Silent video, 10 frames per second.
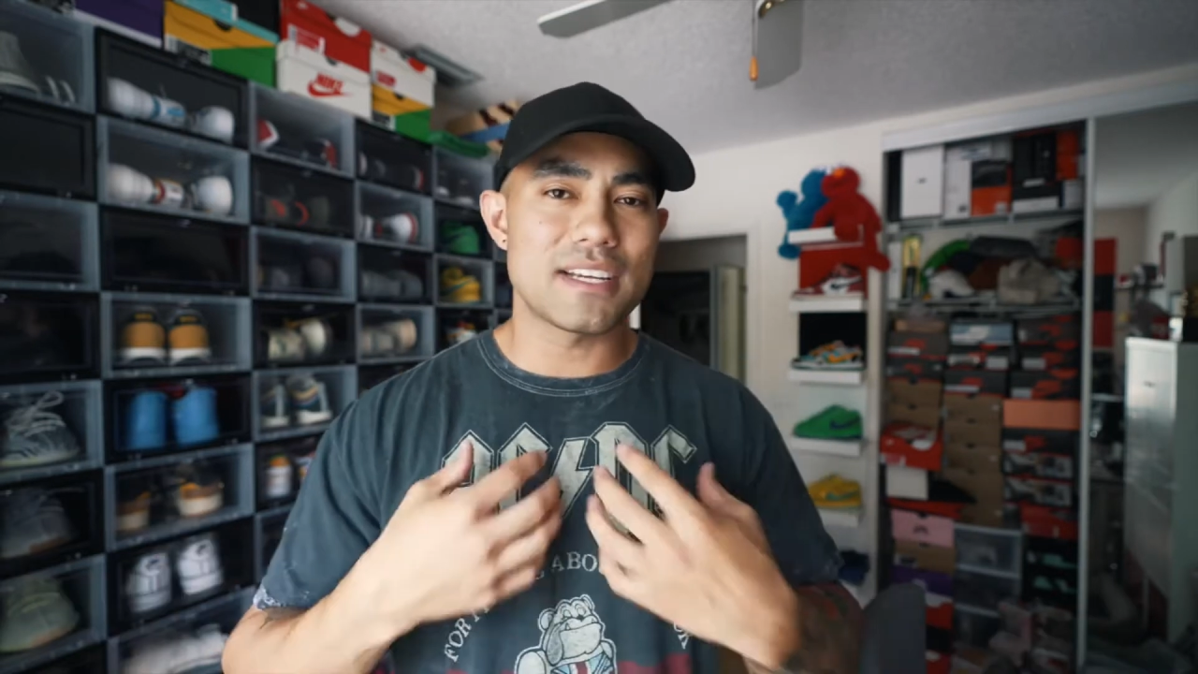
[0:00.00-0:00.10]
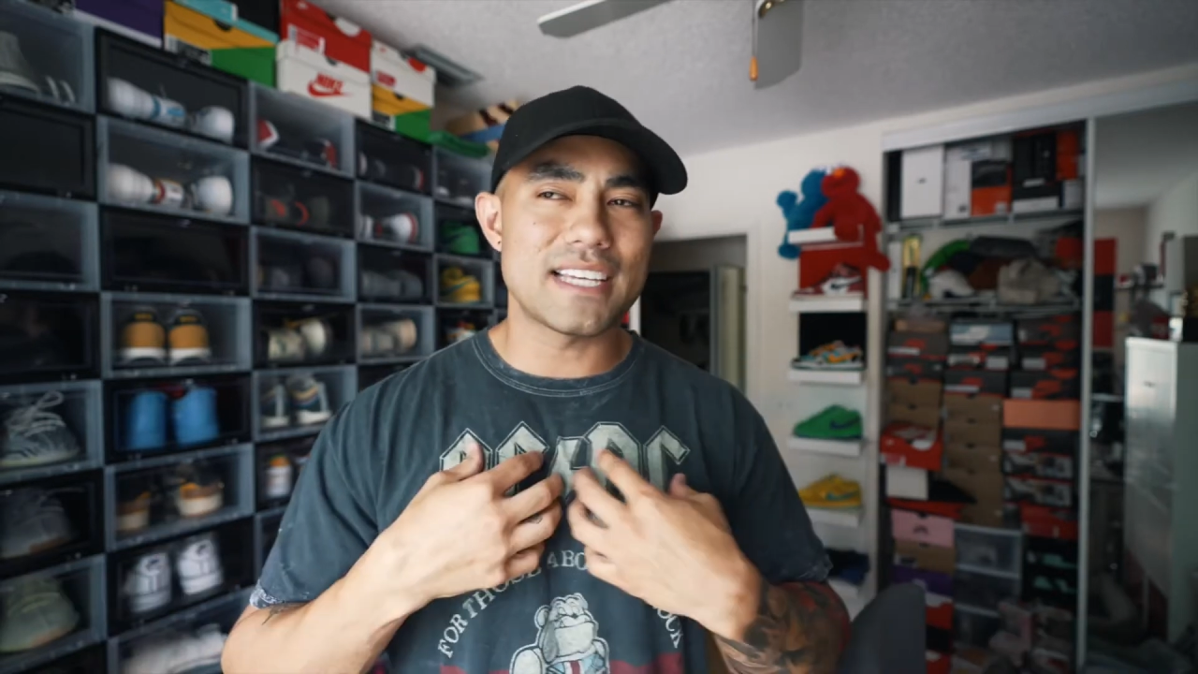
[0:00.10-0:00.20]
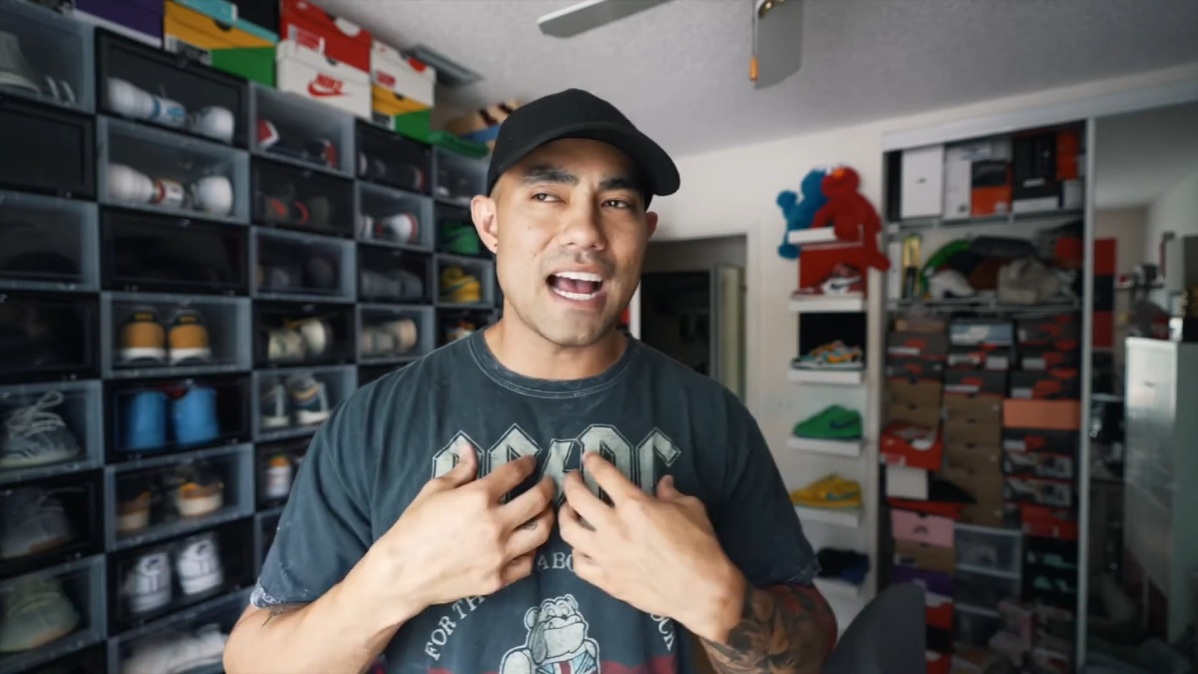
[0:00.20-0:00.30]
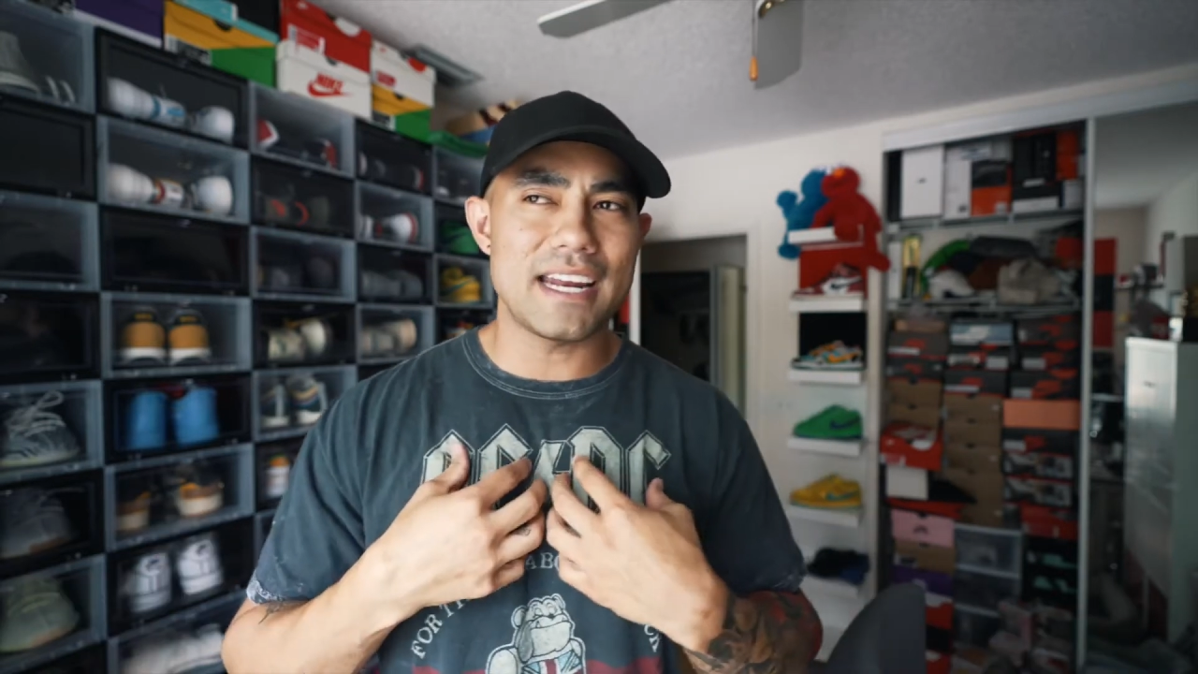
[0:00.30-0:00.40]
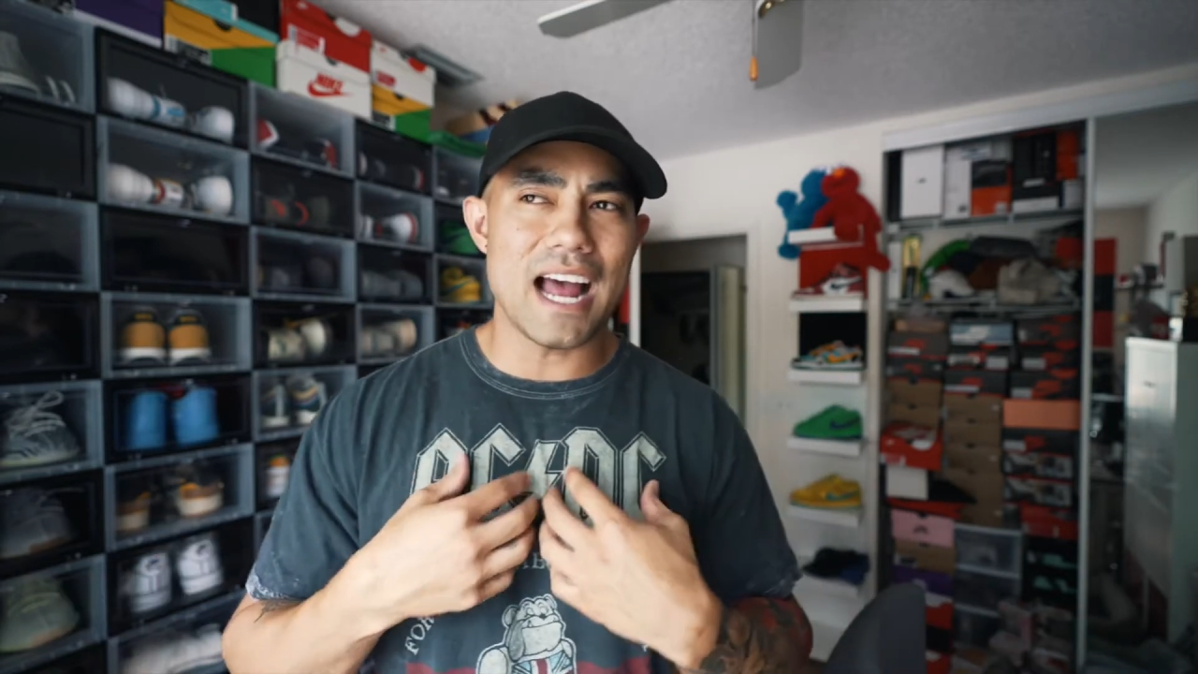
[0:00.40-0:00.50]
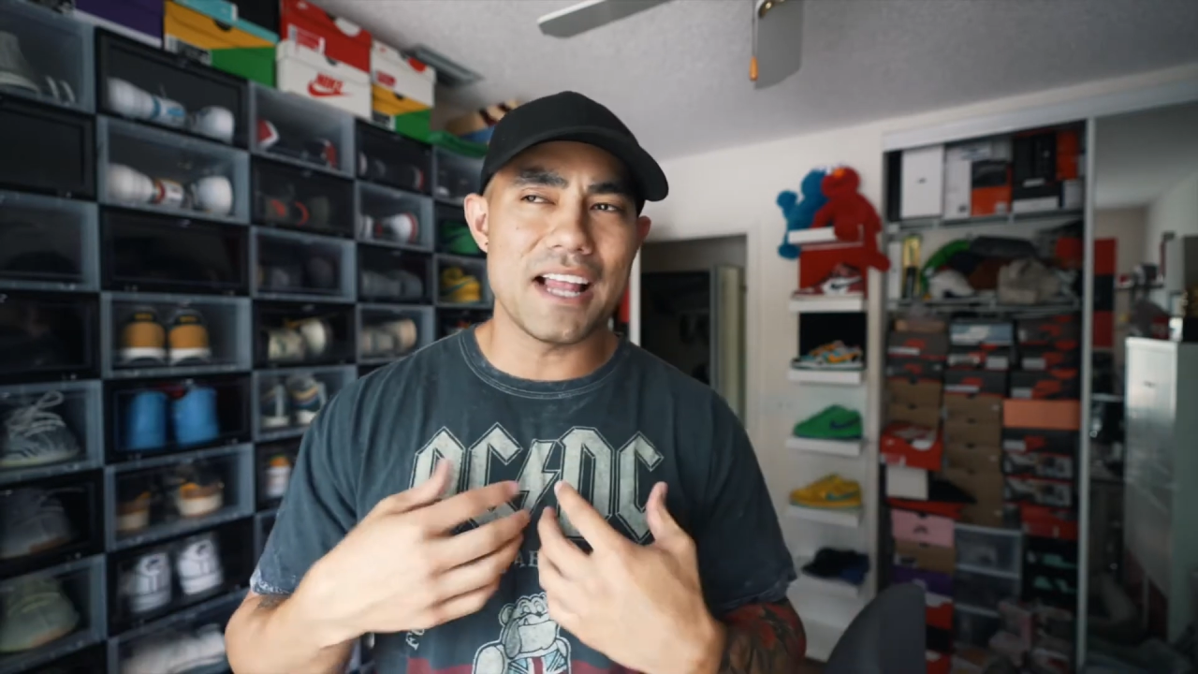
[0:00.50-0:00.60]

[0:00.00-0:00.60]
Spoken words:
excited. I